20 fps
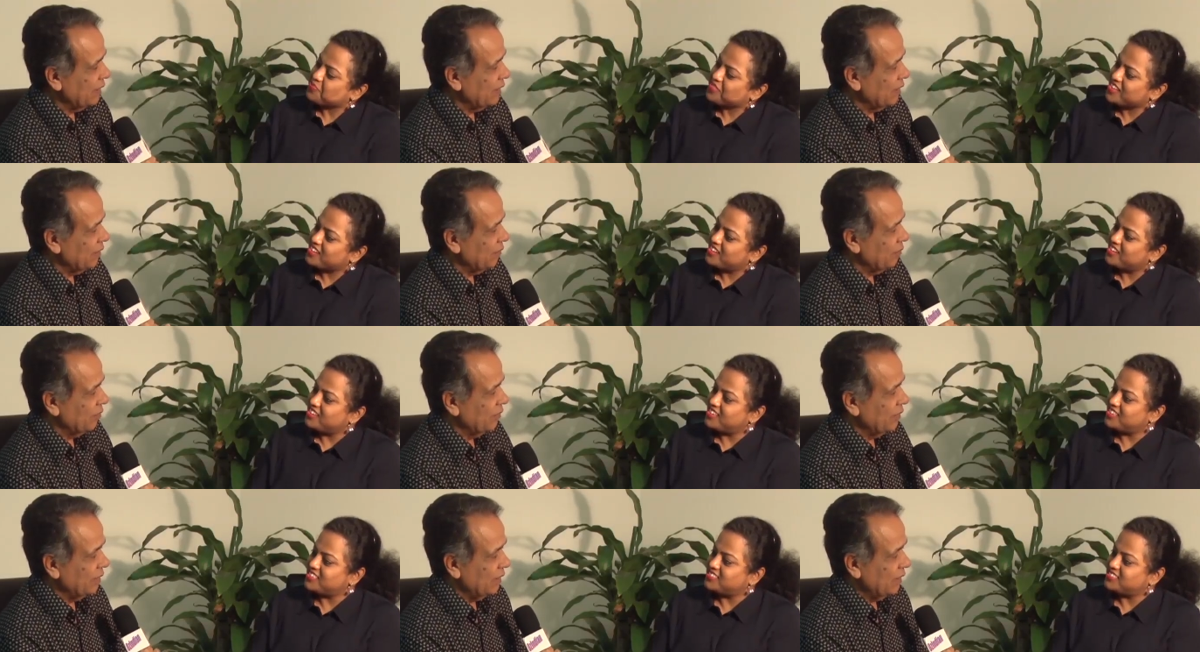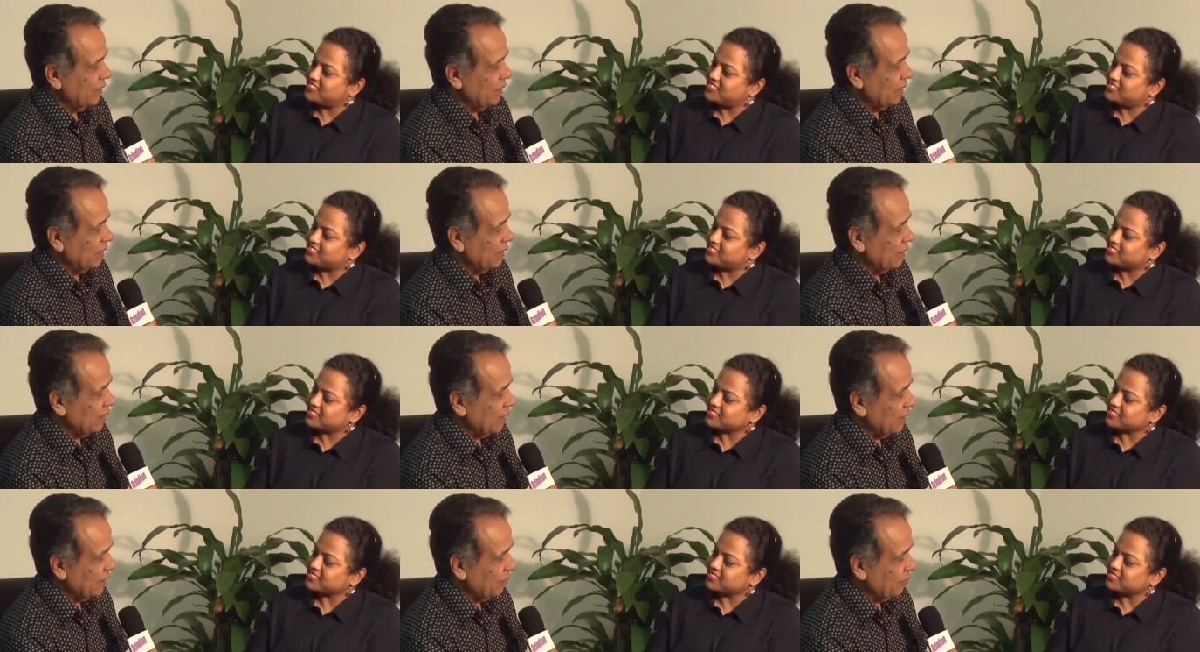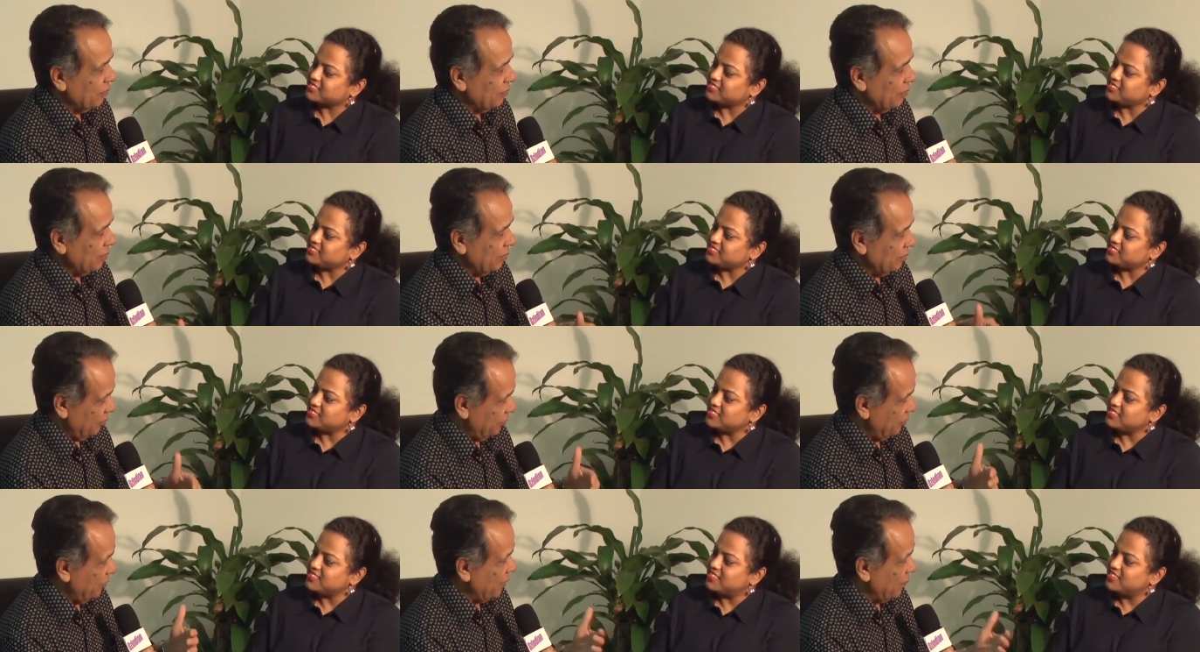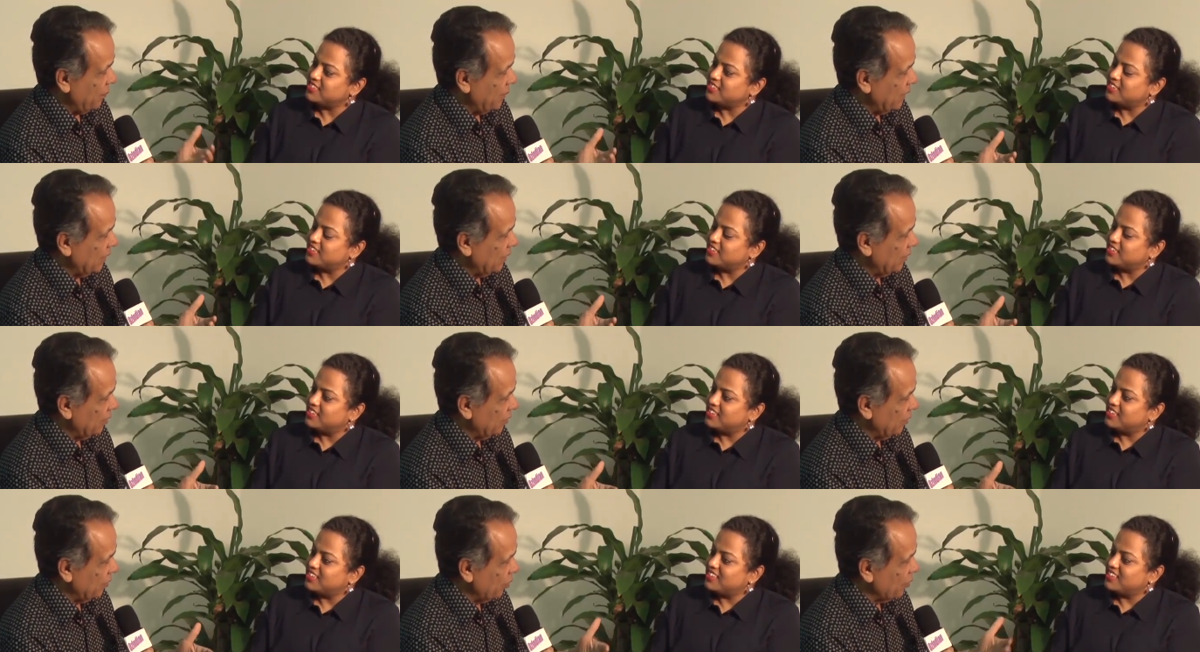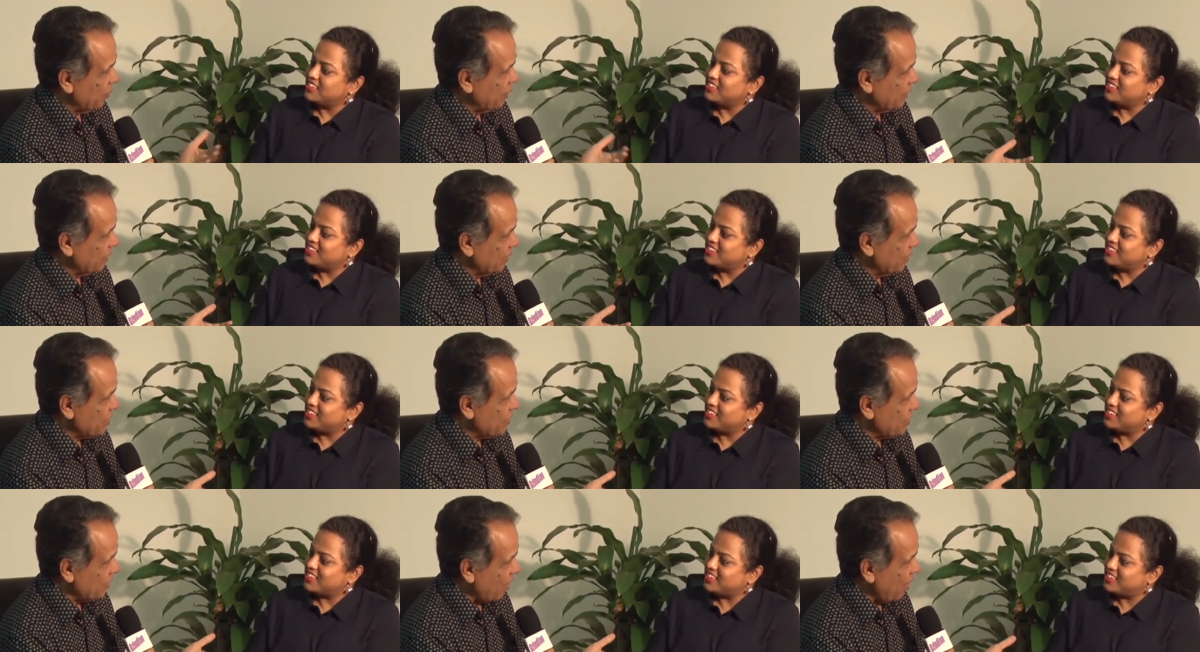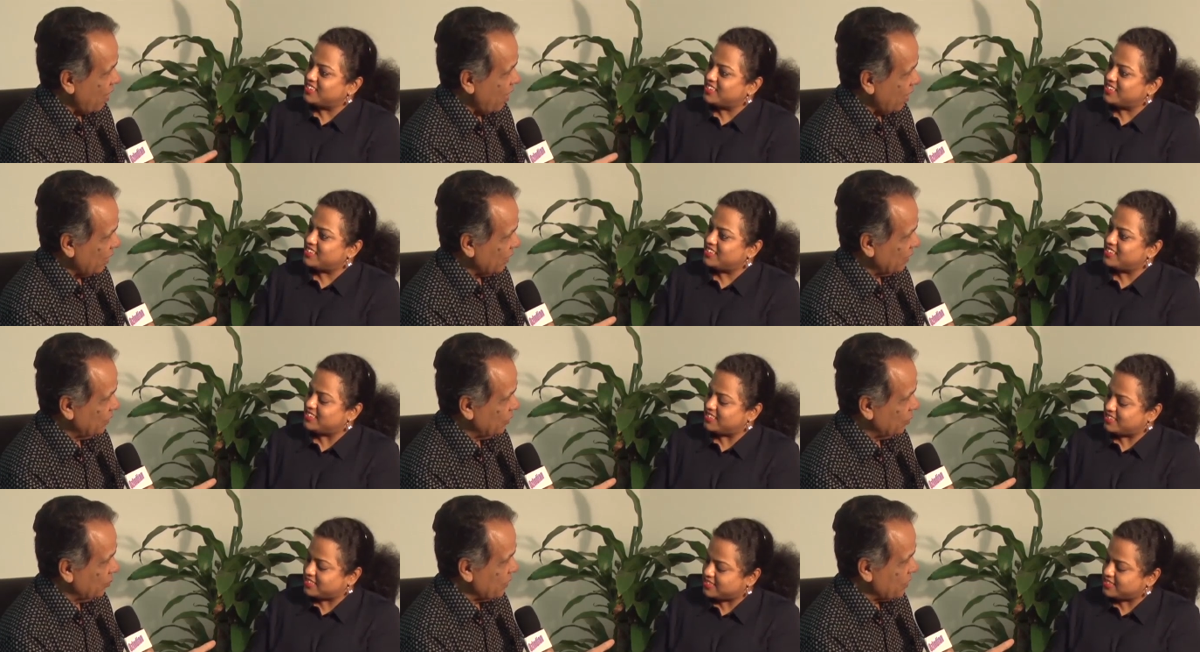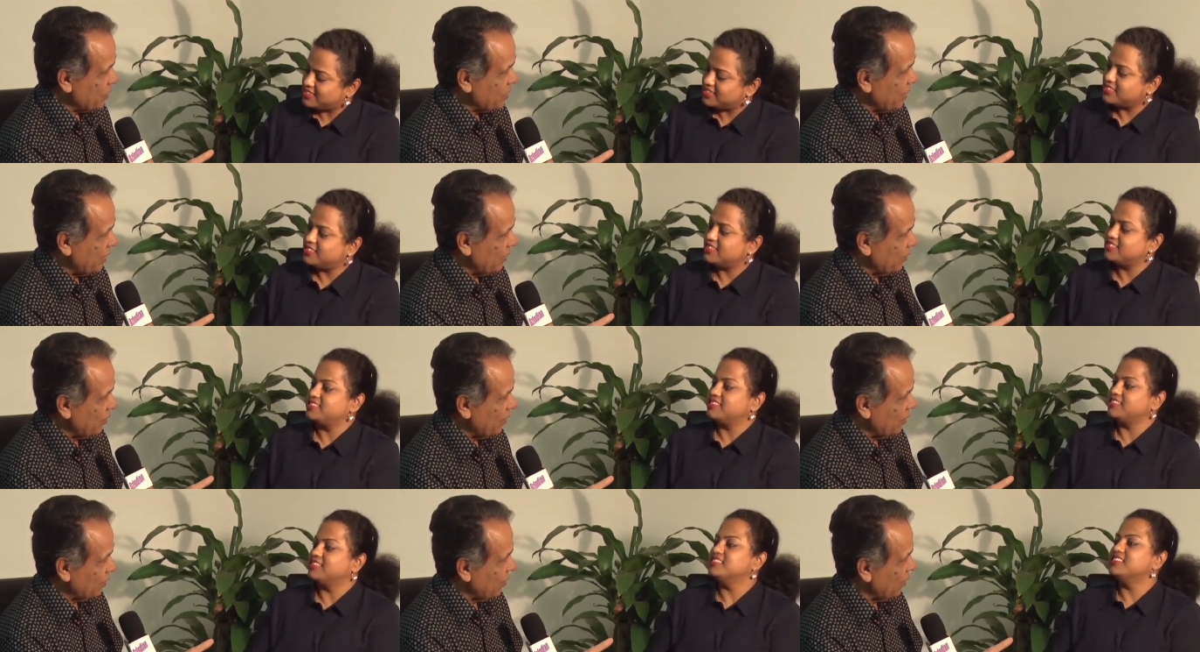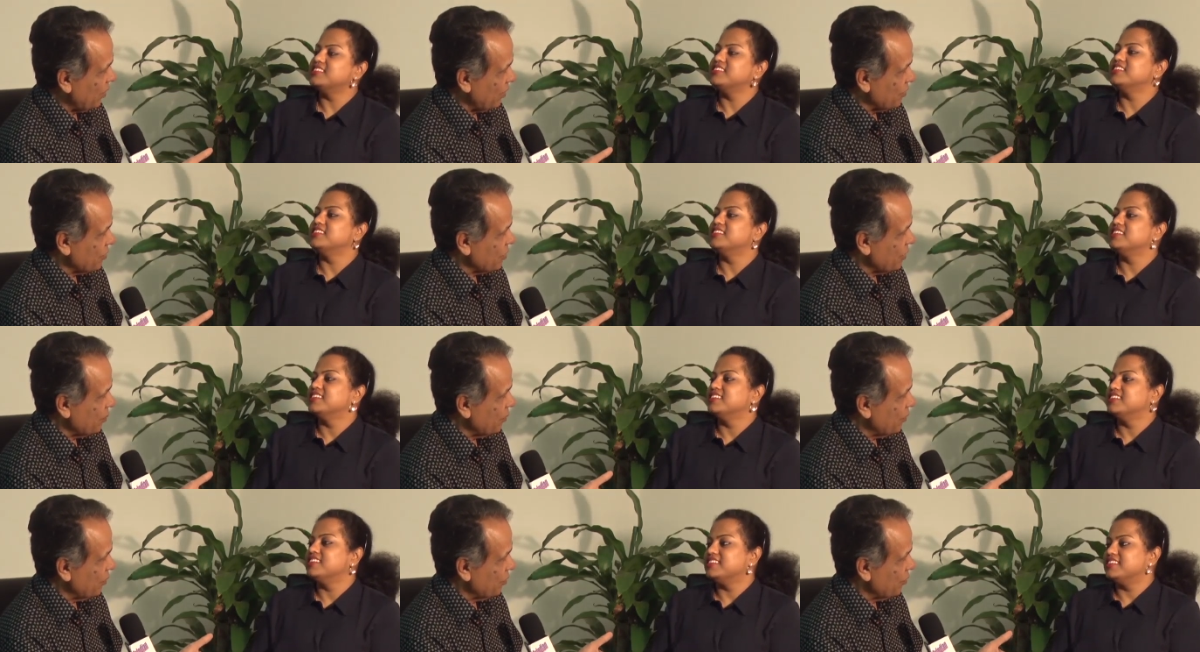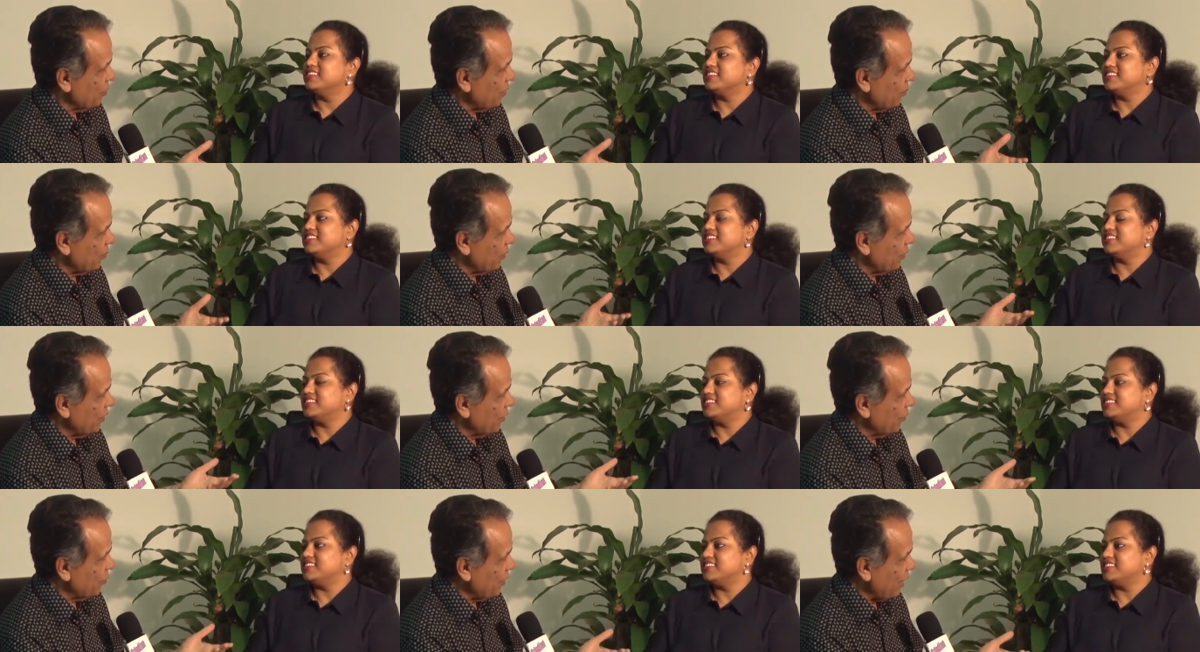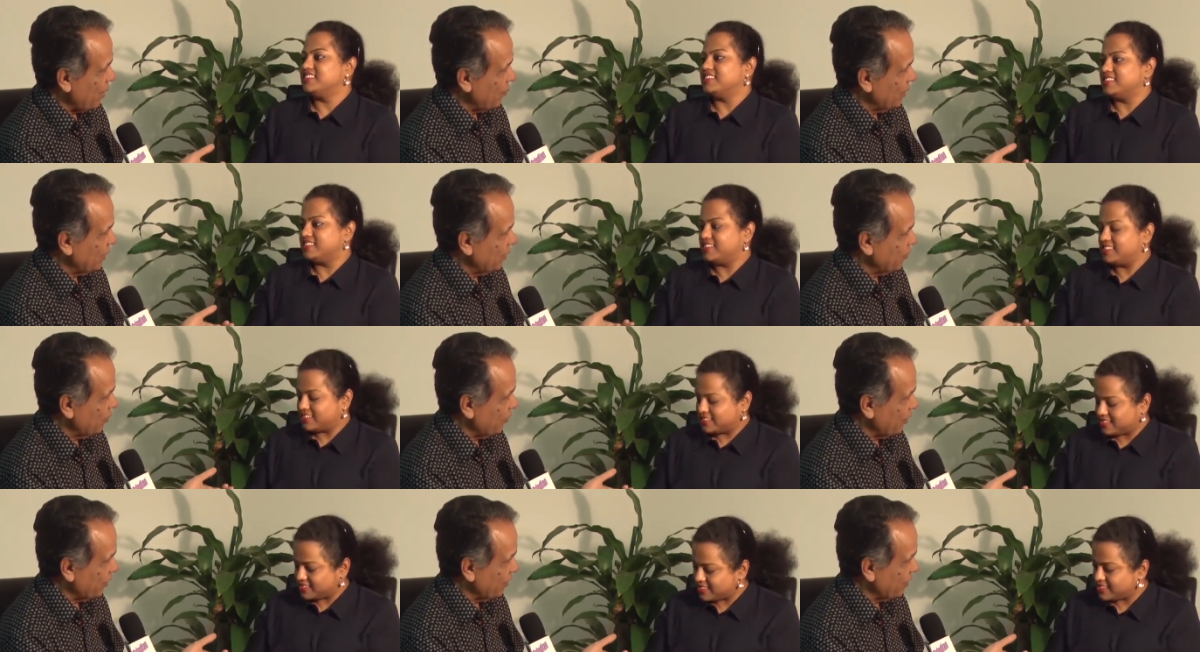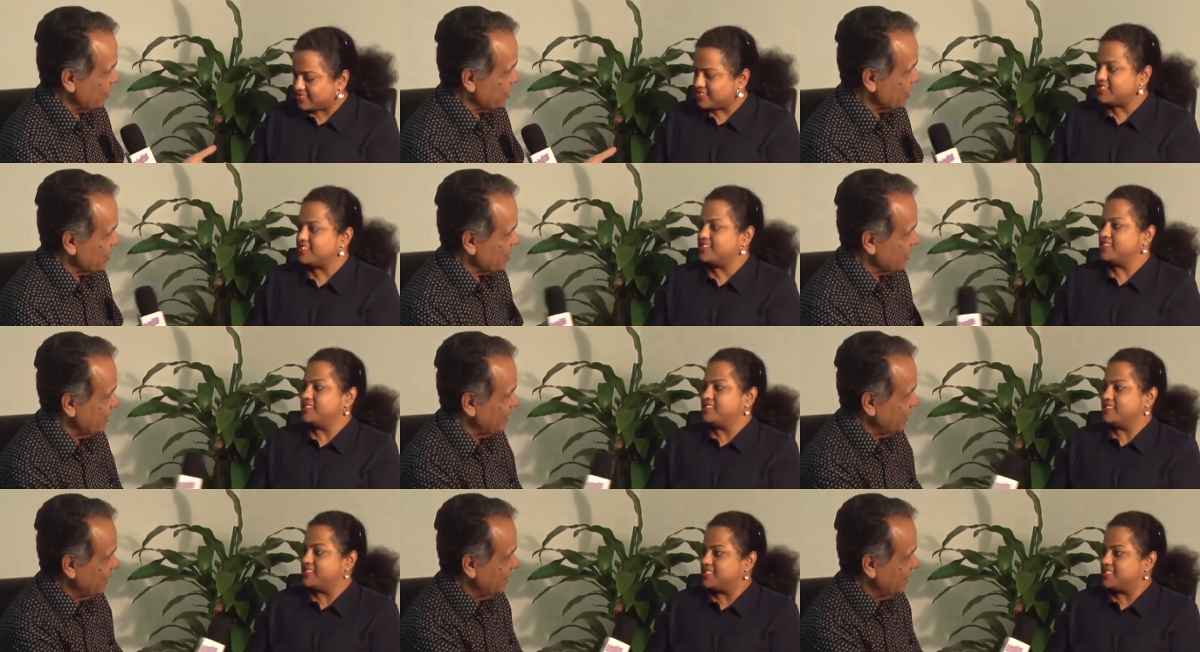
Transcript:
Speaker 1: uh, uh female doing this art, you must have got a lot of support from your family for this.